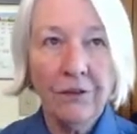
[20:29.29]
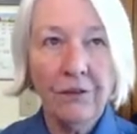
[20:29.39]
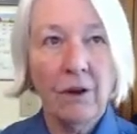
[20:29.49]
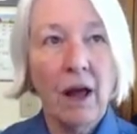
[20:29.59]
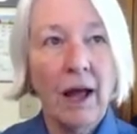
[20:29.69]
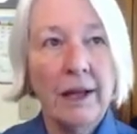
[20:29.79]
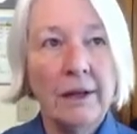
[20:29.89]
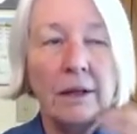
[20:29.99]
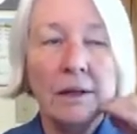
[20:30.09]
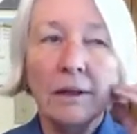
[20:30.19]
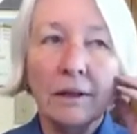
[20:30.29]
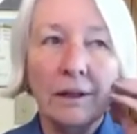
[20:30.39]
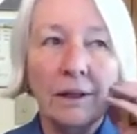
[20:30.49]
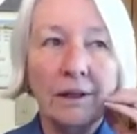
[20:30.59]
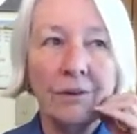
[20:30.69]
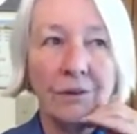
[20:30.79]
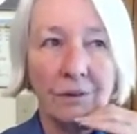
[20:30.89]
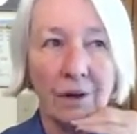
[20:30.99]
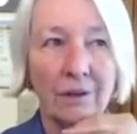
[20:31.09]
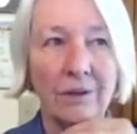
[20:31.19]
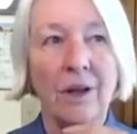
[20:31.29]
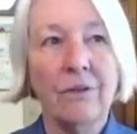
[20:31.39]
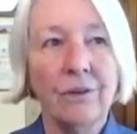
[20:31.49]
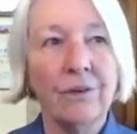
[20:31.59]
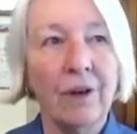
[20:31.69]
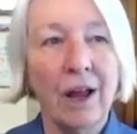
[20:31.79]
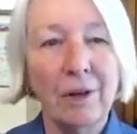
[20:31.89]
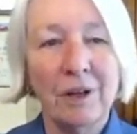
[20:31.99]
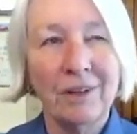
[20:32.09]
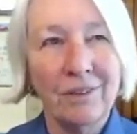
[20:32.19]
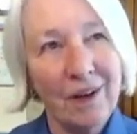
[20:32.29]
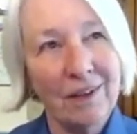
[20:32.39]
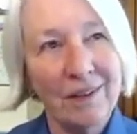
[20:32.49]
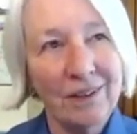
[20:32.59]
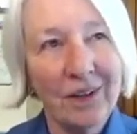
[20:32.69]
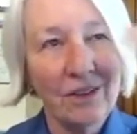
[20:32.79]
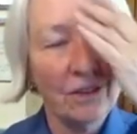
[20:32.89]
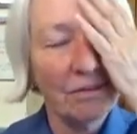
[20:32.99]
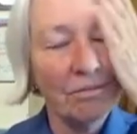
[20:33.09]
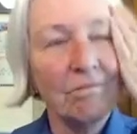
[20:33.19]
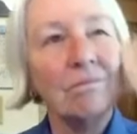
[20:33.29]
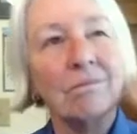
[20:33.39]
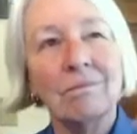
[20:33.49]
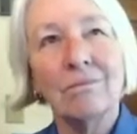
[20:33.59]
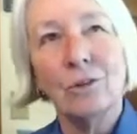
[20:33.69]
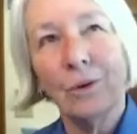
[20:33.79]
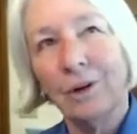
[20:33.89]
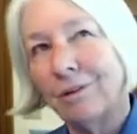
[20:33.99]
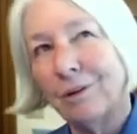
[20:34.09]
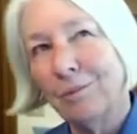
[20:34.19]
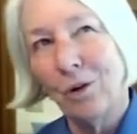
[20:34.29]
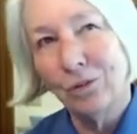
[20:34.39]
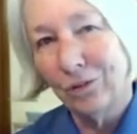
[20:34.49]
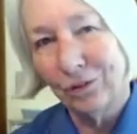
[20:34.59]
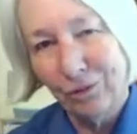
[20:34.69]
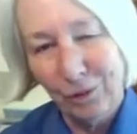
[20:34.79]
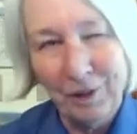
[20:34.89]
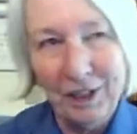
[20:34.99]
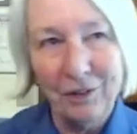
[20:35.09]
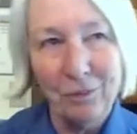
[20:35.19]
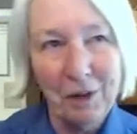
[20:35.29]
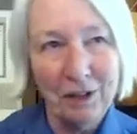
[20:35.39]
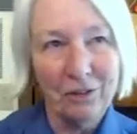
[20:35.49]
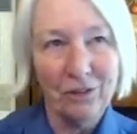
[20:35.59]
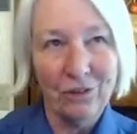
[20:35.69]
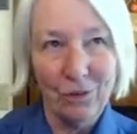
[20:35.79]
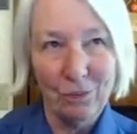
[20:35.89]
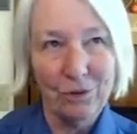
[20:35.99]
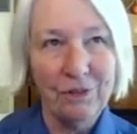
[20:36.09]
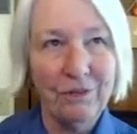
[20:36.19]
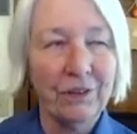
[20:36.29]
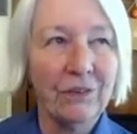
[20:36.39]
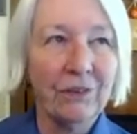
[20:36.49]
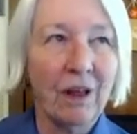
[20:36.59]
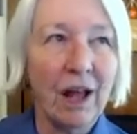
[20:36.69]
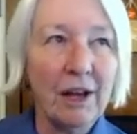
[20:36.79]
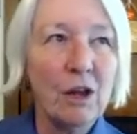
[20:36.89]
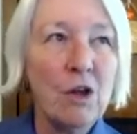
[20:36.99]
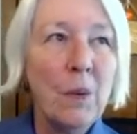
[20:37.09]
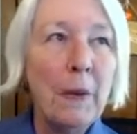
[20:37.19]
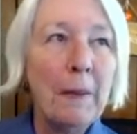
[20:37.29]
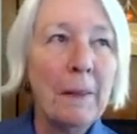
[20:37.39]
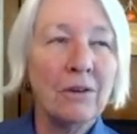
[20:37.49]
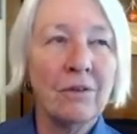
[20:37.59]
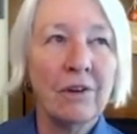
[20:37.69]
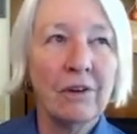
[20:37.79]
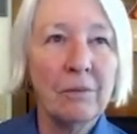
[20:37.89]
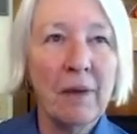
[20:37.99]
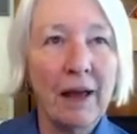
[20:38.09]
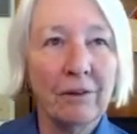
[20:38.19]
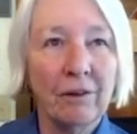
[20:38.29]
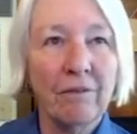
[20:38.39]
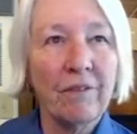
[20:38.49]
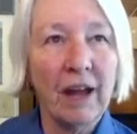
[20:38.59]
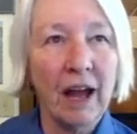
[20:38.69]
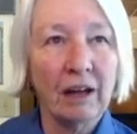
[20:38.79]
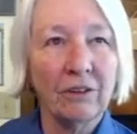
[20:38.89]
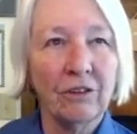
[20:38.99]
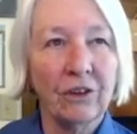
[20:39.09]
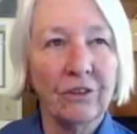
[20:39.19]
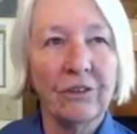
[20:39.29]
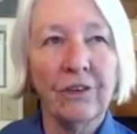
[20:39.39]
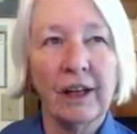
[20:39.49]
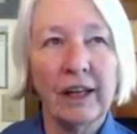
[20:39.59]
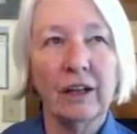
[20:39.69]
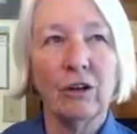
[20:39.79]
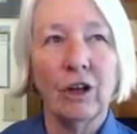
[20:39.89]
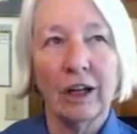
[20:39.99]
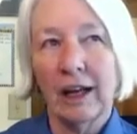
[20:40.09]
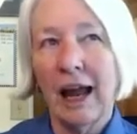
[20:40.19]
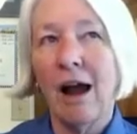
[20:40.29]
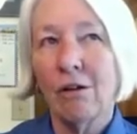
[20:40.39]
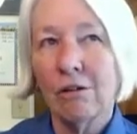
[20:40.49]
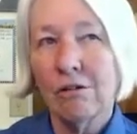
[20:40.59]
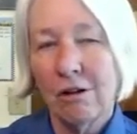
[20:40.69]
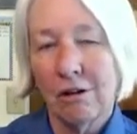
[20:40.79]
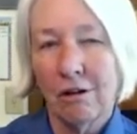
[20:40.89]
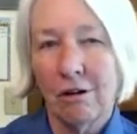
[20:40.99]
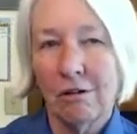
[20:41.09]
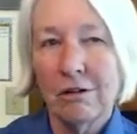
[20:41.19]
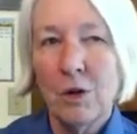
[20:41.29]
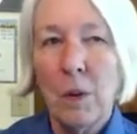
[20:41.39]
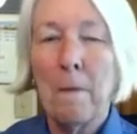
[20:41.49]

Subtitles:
This slide is another slide, but it doesn't trigger emotion for me as much as the previous slide. It's very matter of fact, just saying, look, alcohol,